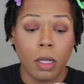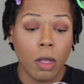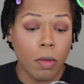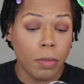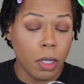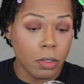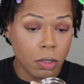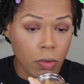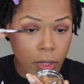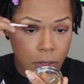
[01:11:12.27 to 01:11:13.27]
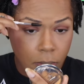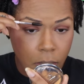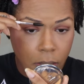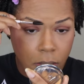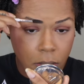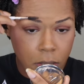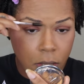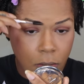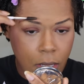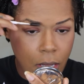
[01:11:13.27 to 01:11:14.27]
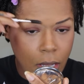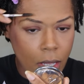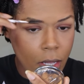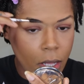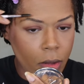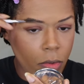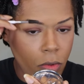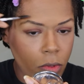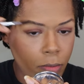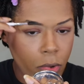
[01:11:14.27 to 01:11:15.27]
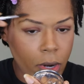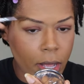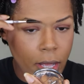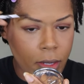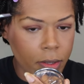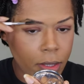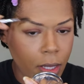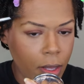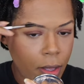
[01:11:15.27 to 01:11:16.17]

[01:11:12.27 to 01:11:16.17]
Comb those through as well as just go ahead, comb through the brows.